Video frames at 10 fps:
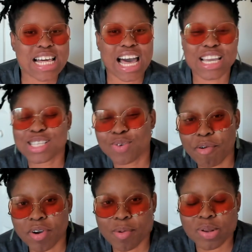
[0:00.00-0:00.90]
I do
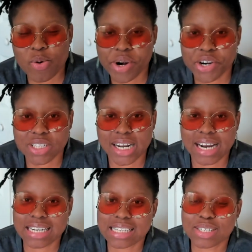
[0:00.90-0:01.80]
have a couple orders that
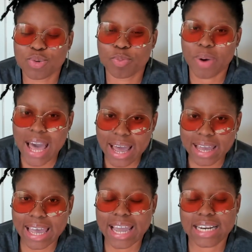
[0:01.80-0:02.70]
I need to
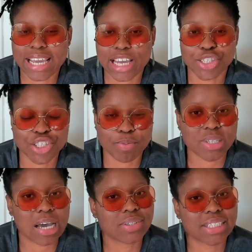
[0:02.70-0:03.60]
pack and get shipped
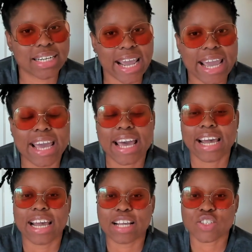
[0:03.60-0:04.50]
out today.
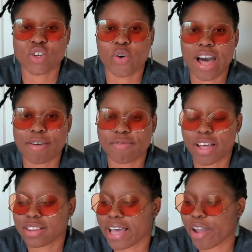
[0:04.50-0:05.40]
And so I
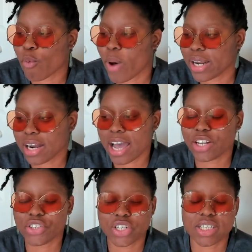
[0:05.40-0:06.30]
felt like, why
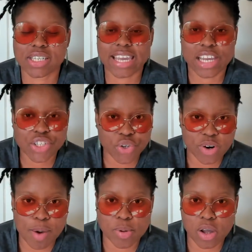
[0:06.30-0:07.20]
not just answer a
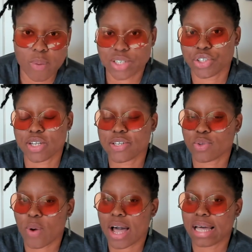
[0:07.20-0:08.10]
couple of
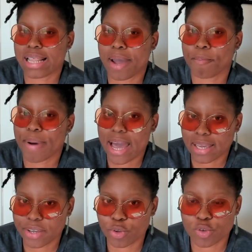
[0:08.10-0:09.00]
questions while I'm
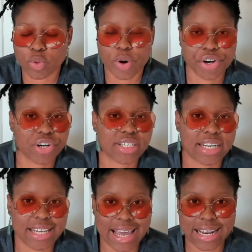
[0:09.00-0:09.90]
packing those orders
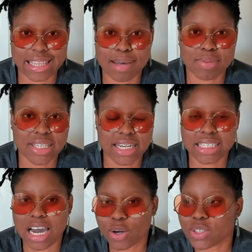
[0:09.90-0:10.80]
and getting them sent
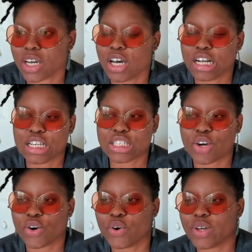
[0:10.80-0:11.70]
out.
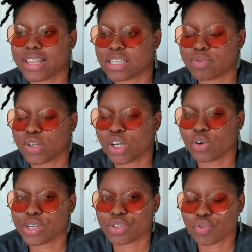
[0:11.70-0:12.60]
So this
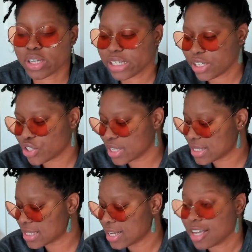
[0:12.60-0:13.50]
video is really
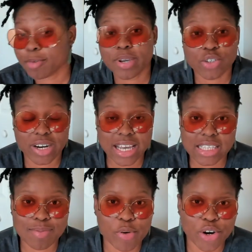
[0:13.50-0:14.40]
just me trying to
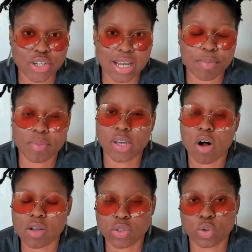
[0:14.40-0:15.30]
get some orders out, but me
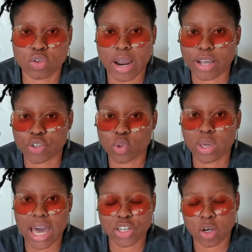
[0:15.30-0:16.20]
also trying to
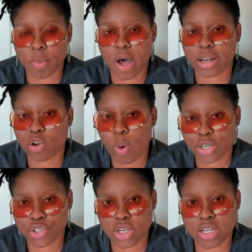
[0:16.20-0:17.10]
catch up on
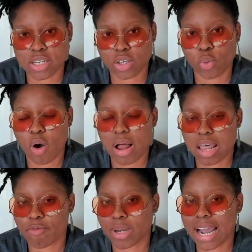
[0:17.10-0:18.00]
questions that you all
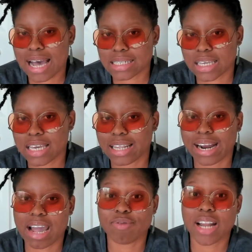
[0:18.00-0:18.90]
have been asking that
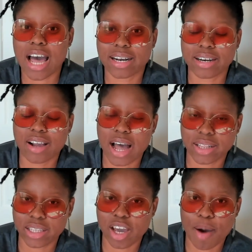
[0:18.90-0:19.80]
I have not
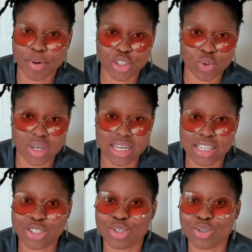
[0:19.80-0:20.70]
gotten the
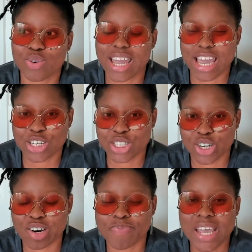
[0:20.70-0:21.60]
opportunity to answer.